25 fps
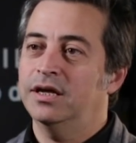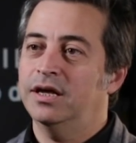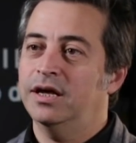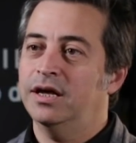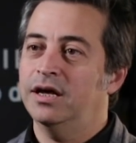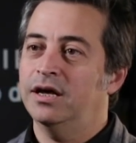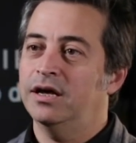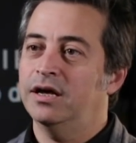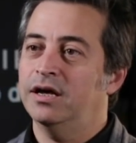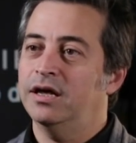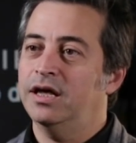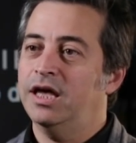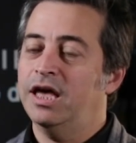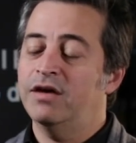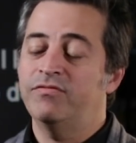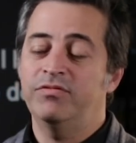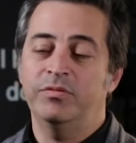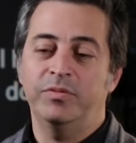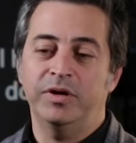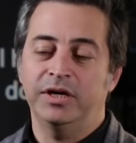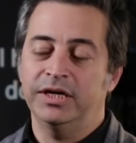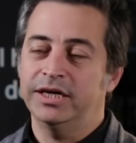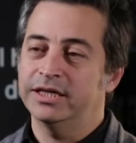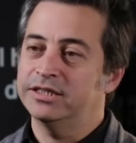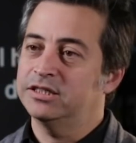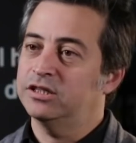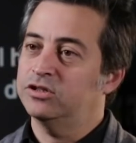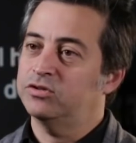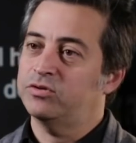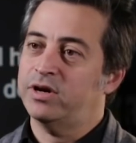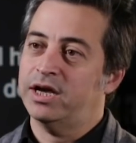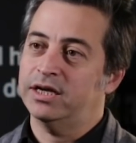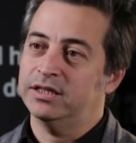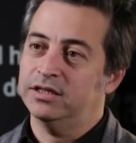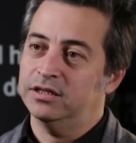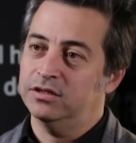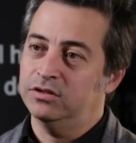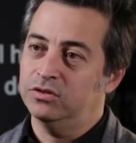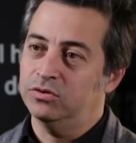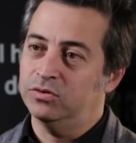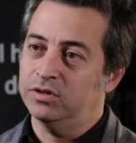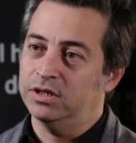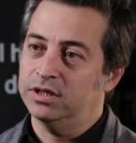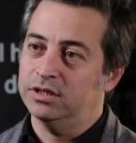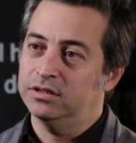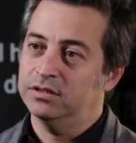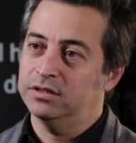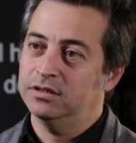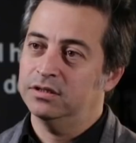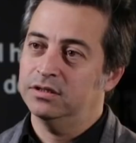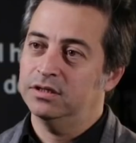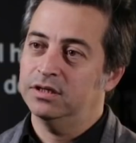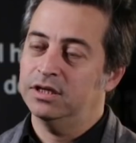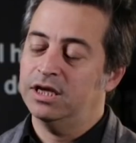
uh, everybody gets attracted to it.